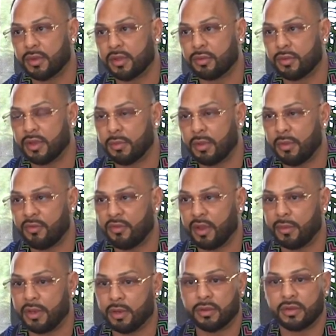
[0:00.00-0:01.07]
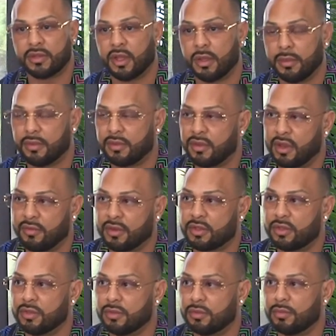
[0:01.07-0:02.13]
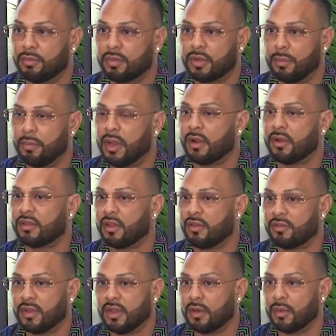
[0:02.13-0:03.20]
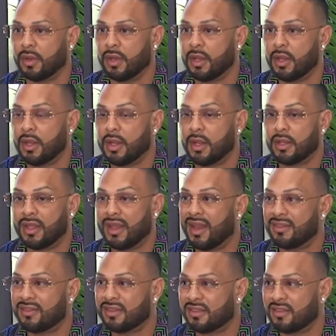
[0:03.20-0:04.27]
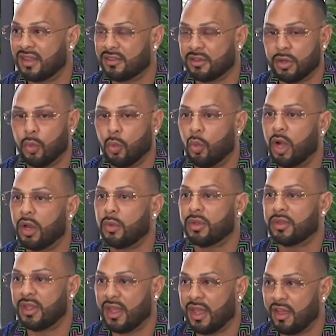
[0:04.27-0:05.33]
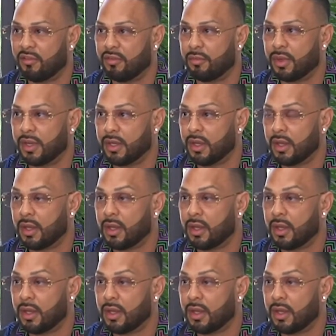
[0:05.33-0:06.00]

That's one thing my family always taught me was never to compare yourself to anyone that had success and don't want what they have, but